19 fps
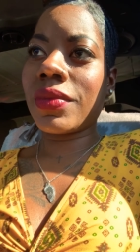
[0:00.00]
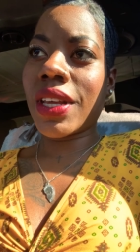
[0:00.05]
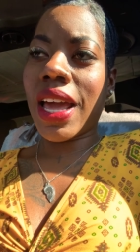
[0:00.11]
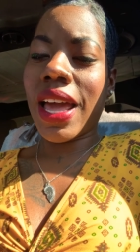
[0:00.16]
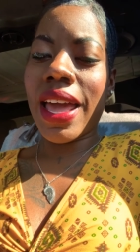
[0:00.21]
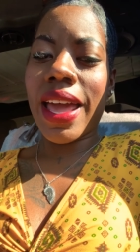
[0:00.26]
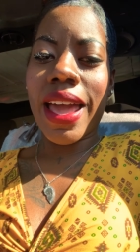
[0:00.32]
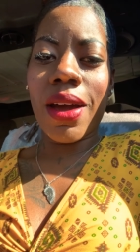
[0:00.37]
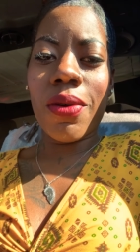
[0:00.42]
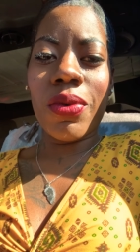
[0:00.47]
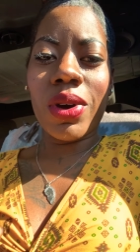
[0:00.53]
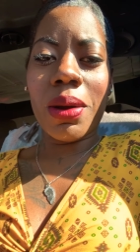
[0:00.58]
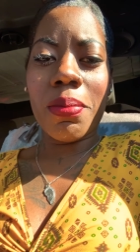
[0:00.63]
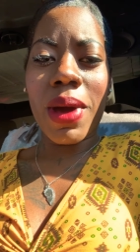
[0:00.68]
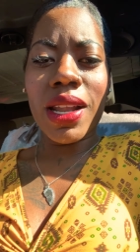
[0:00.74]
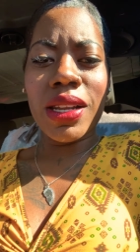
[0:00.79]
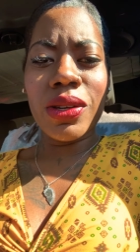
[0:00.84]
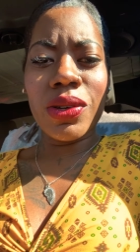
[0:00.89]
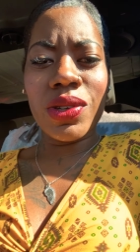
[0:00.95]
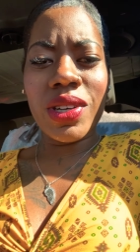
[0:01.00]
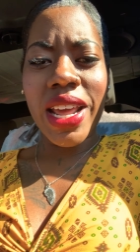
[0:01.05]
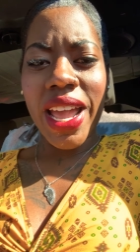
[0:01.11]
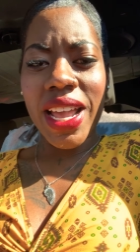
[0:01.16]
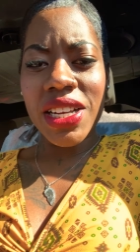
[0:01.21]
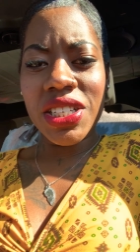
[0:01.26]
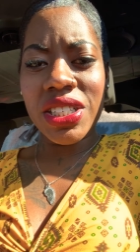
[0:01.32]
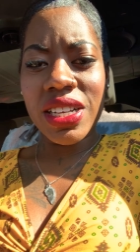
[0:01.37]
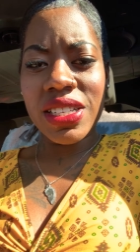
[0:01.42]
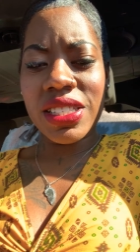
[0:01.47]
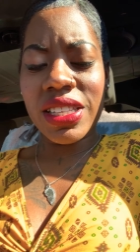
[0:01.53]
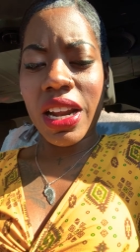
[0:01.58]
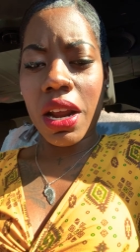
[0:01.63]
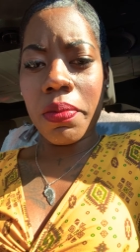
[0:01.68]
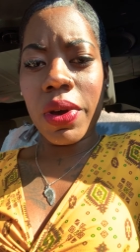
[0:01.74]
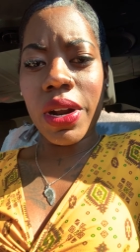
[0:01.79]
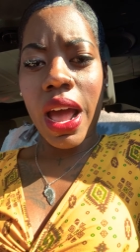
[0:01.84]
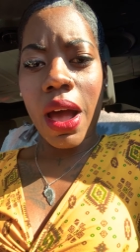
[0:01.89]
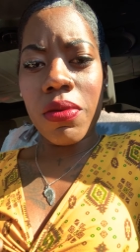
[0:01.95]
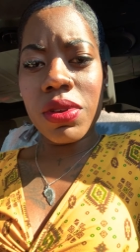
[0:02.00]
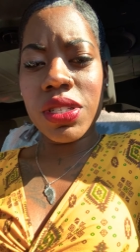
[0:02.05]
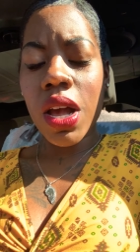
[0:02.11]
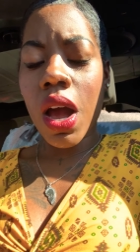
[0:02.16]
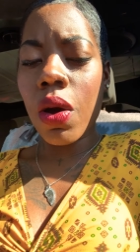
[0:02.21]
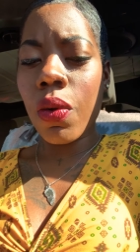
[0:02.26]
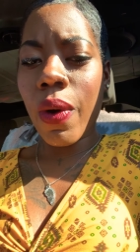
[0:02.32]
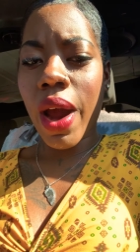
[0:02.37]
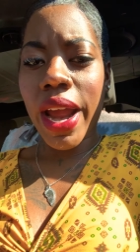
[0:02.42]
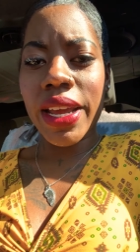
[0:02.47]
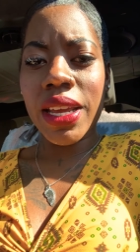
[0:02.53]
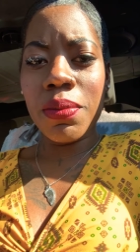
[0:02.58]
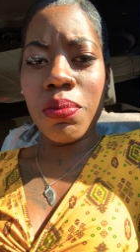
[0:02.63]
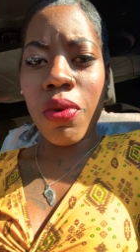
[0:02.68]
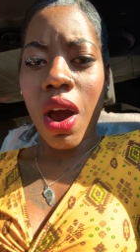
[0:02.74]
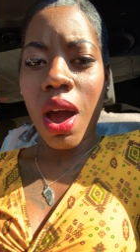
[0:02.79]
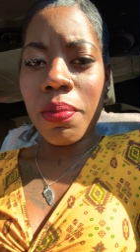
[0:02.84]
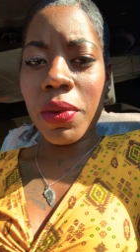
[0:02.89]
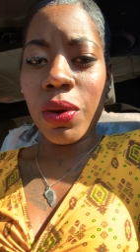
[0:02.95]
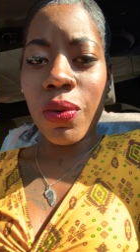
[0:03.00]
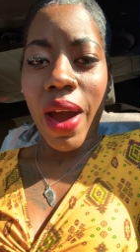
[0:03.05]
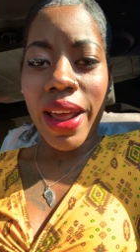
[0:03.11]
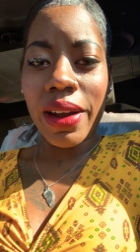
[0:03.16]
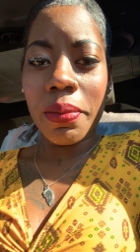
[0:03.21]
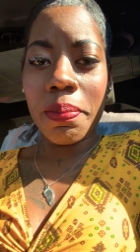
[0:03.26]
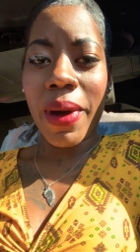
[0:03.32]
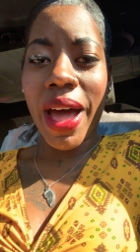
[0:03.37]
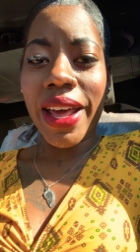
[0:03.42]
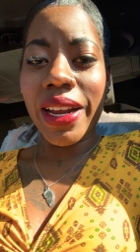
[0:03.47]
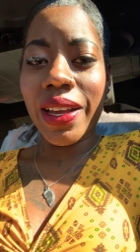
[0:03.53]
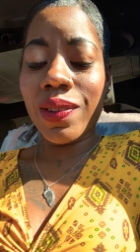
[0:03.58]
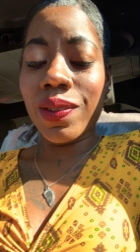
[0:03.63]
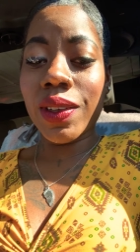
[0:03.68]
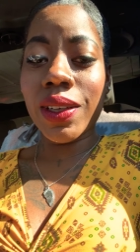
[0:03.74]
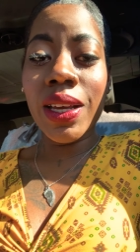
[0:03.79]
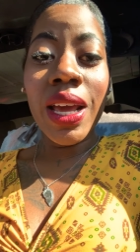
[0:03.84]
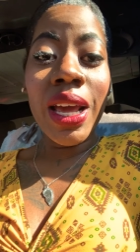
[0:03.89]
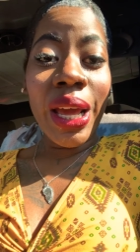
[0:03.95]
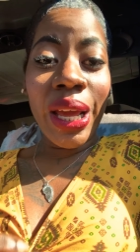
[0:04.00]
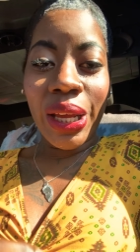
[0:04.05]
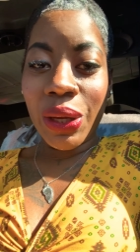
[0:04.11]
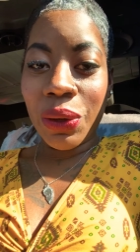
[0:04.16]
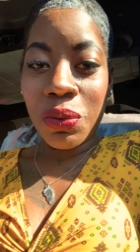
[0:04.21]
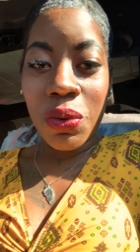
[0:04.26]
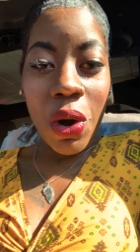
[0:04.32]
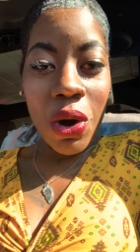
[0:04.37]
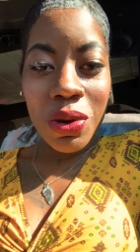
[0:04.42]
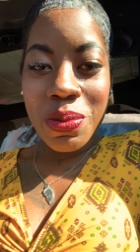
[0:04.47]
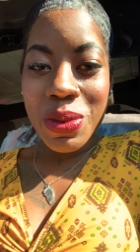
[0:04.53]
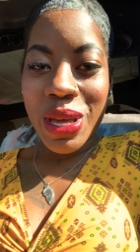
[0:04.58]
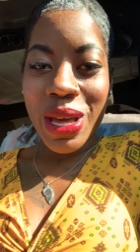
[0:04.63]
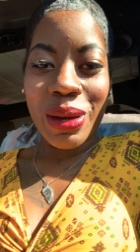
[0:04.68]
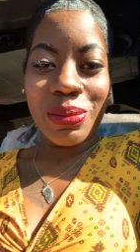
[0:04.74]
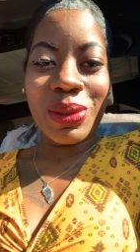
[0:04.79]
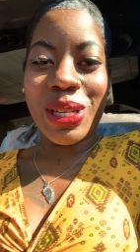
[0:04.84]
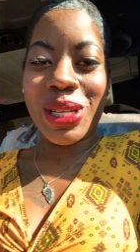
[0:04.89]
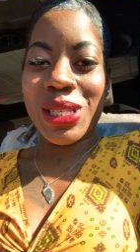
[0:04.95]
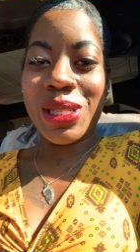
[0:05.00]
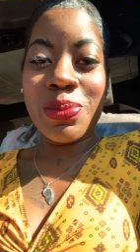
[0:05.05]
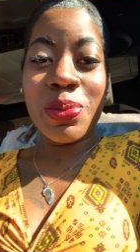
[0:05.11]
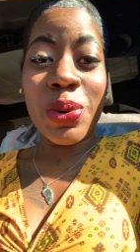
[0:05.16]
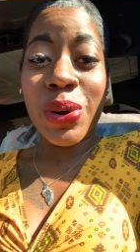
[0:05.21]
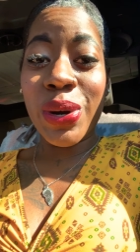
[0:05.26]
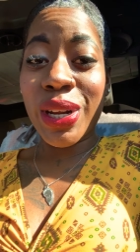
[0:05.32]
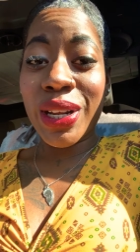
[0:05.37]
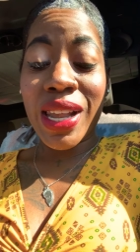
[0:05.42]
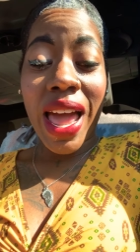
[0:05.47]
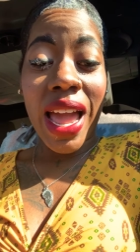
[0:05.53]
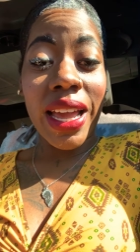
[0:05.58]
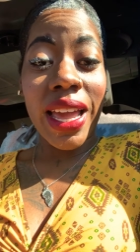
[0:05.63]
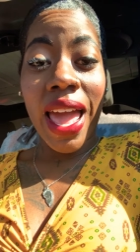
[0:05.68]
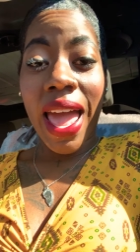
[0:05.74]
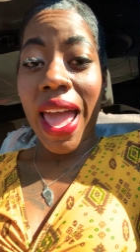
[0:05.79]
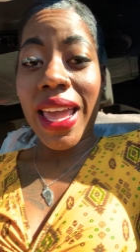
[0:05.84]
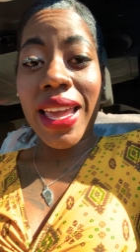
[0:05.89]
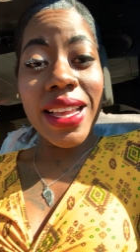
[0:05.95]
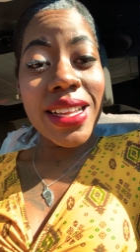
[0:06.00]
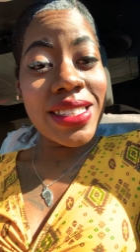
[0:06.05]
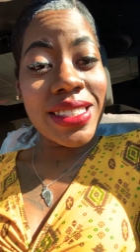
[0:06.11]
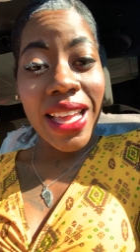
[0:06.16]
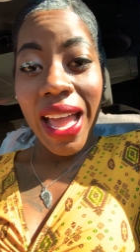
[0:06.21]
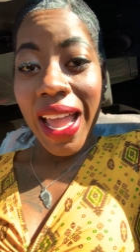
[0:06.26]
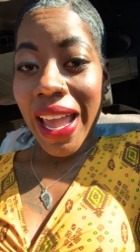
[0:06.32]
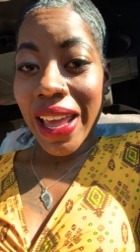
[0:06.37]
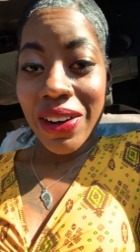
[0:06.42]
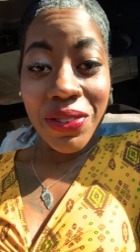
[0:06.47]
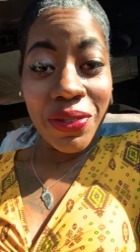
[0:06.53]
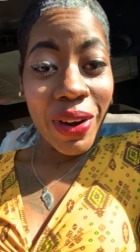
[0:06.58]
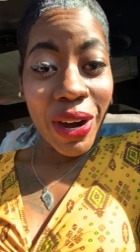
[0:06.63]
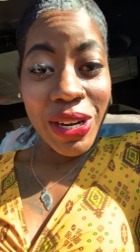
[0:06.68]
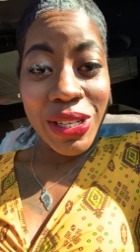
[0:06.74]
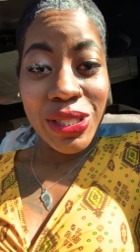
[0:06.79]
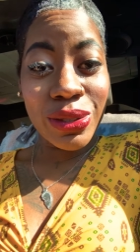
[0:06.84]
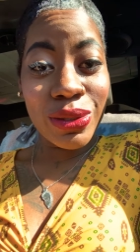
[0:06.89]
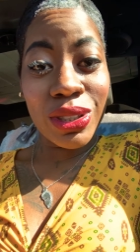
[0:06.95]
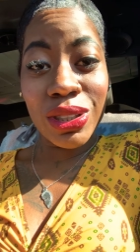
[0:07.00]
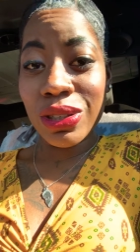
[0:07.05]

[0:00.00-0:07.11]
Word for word: I had one of my little days yesterday, but I was all right. He brought me right up out of it. He woke me up this morning like, hey, it's our anniversary.